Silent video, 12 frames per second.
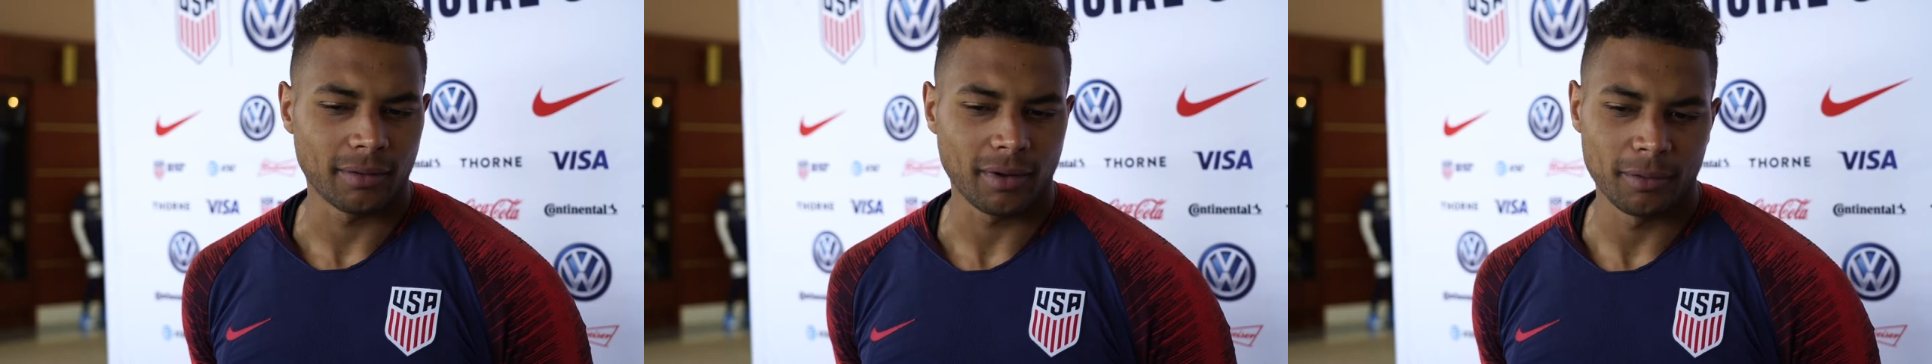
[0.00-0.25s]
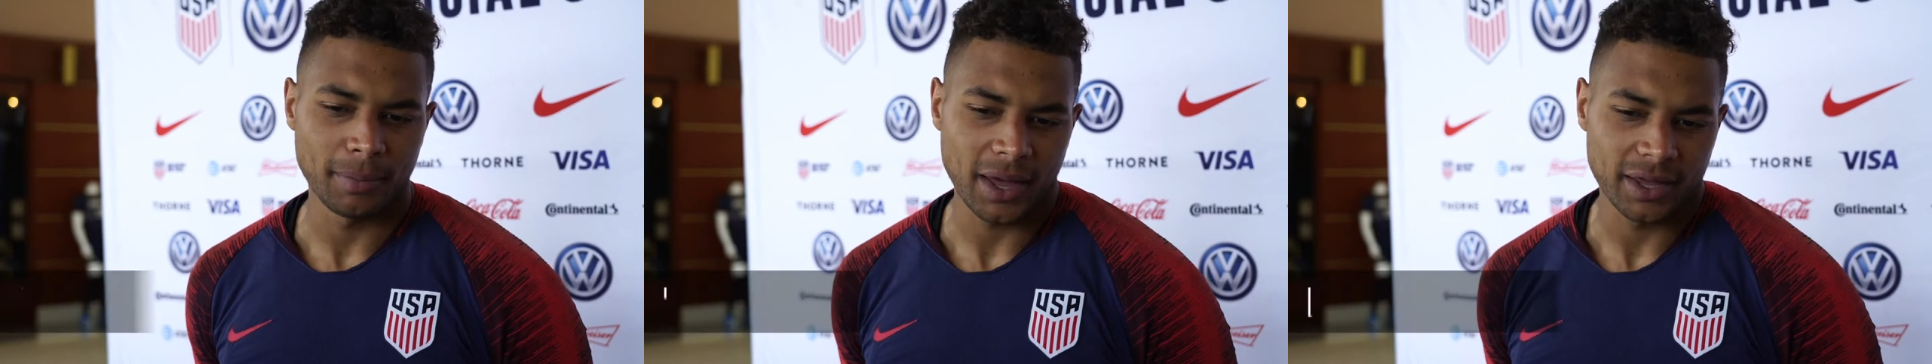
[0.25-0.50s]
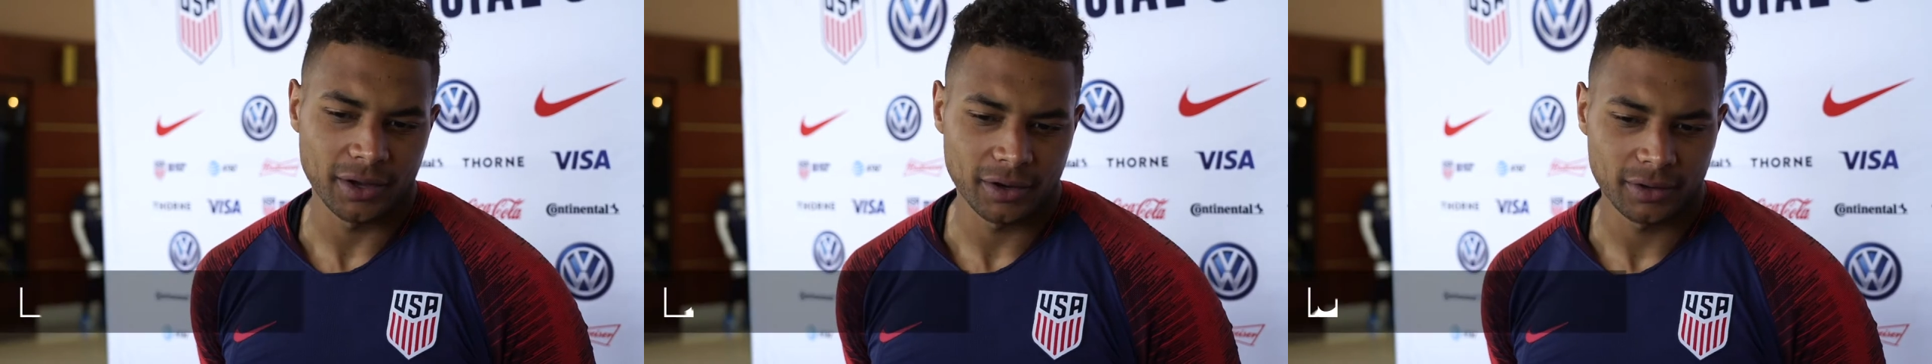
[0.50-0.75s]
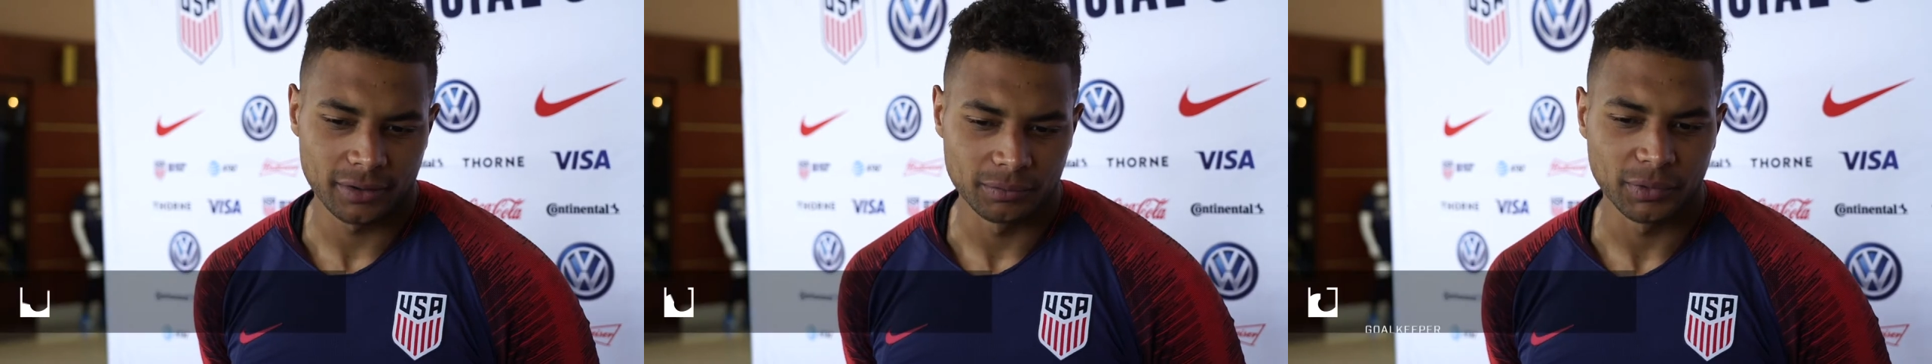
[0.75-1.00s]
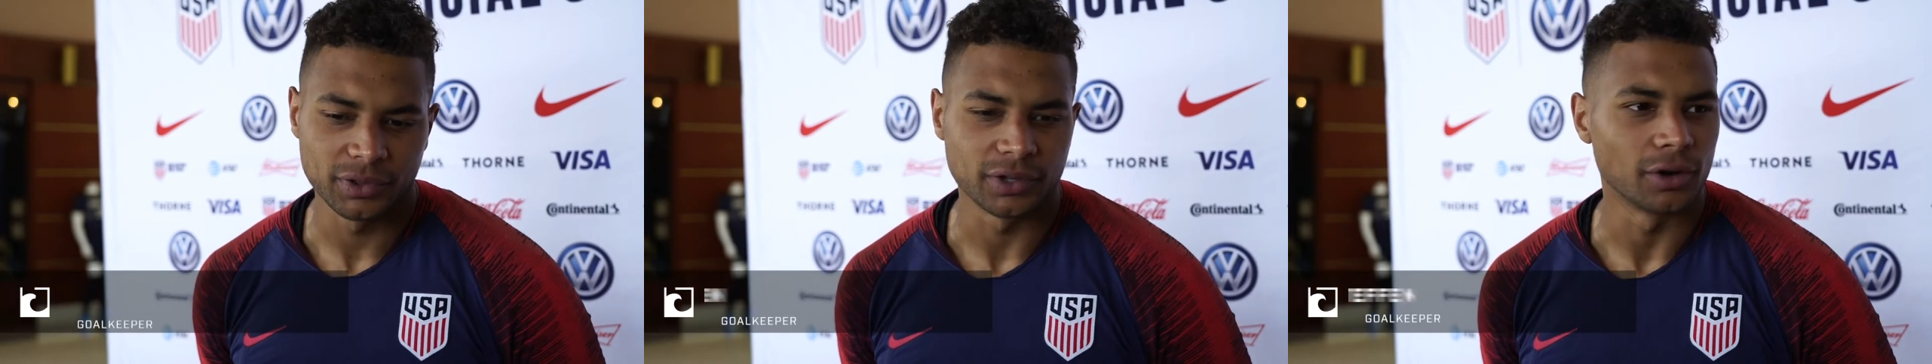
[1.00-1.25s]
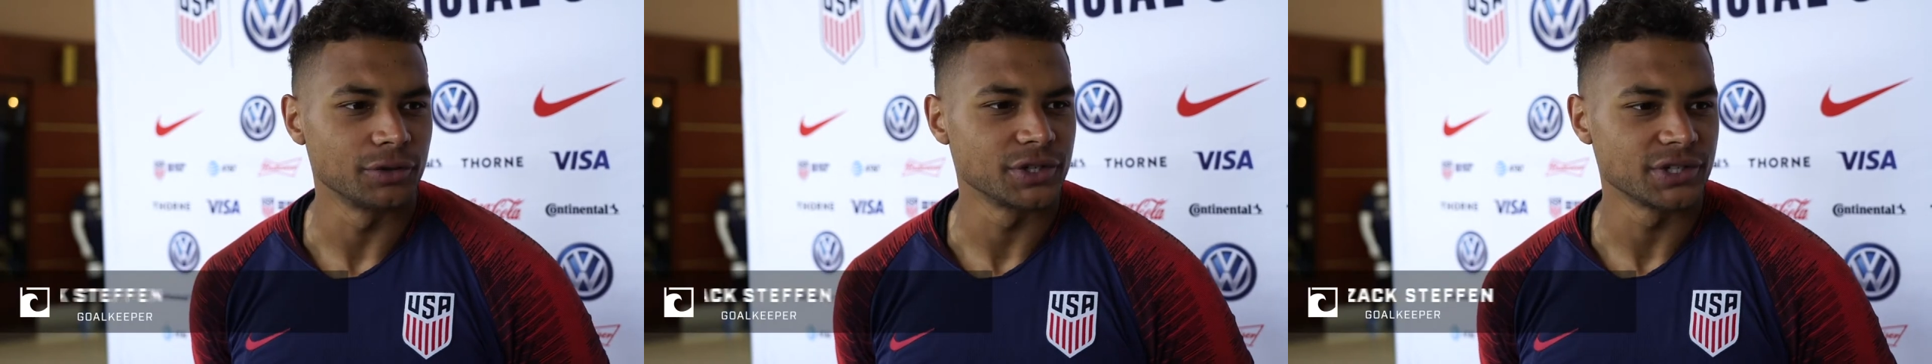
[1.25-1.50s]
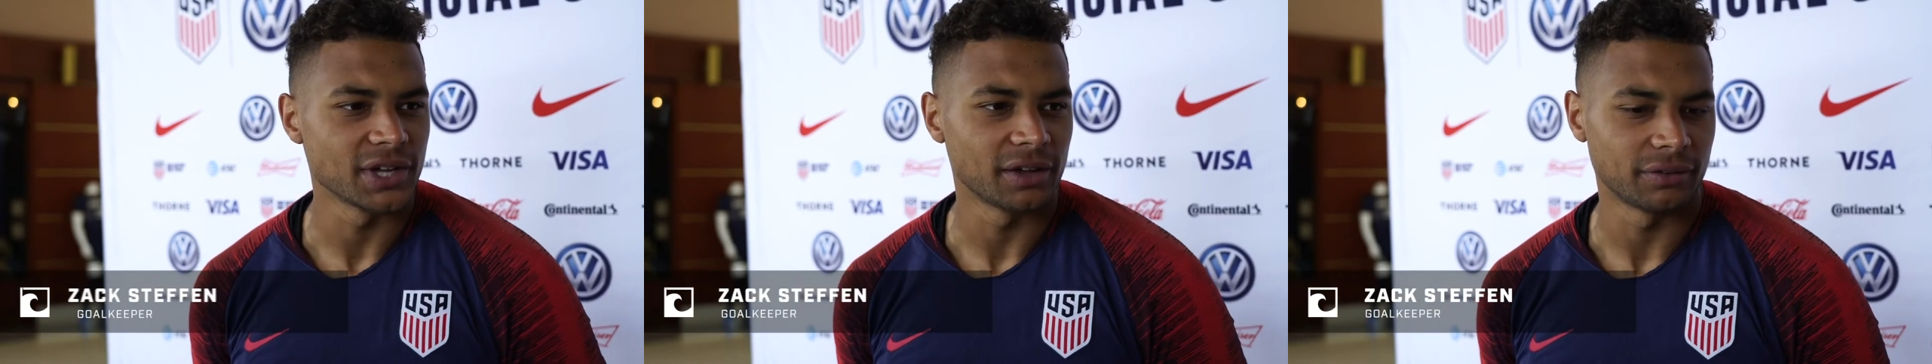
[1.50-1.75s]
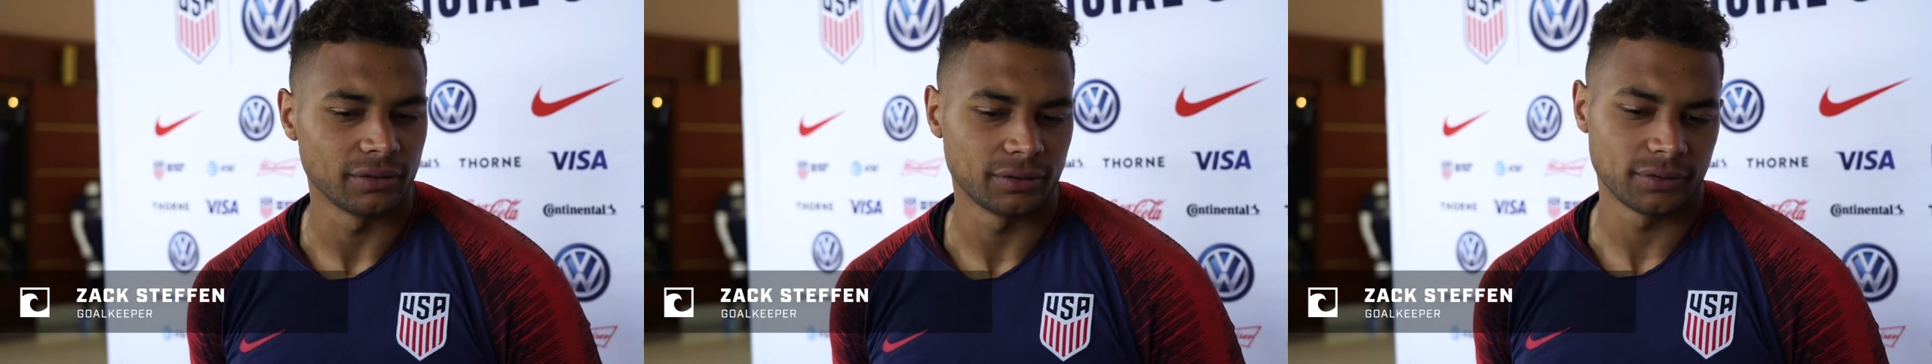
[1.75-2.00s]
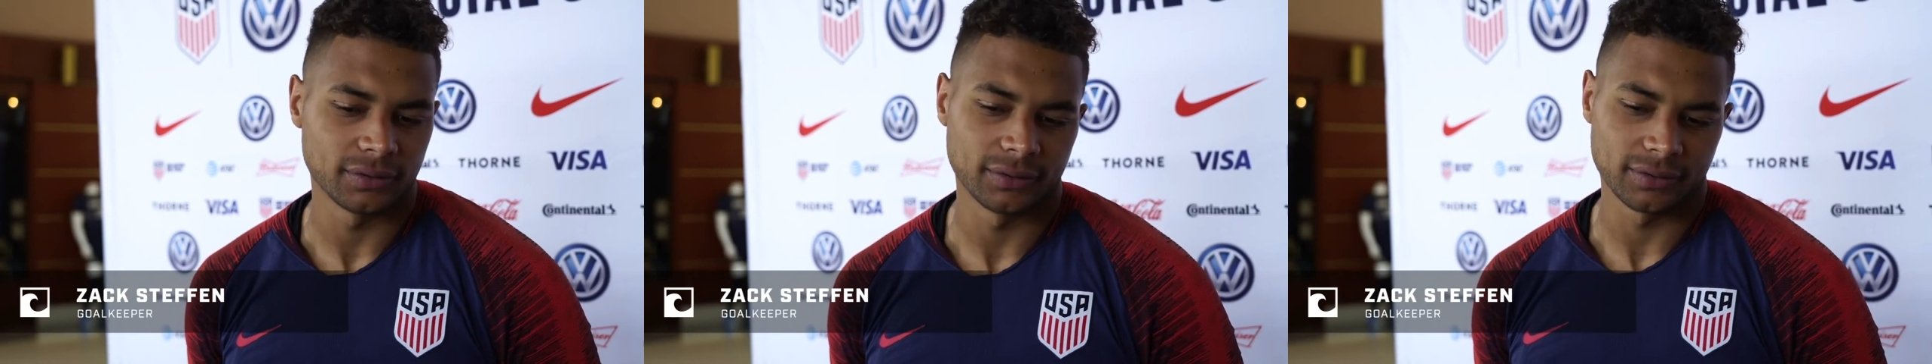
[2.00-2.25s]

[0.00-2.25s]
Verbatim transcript: coming back here and with the coaching staff is,